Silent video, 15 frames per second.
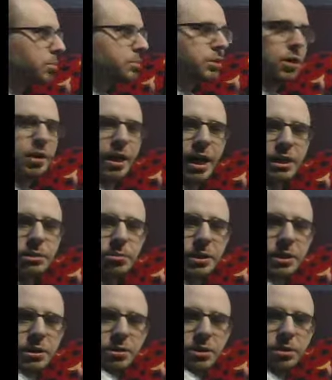are
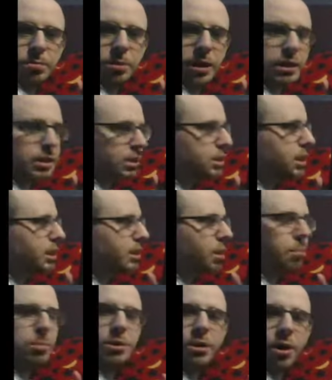exponential expressions, a
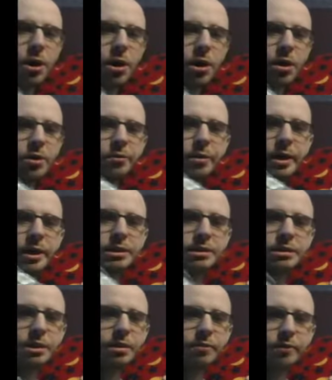number r raised to
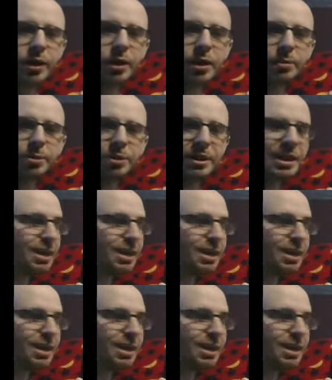the variable in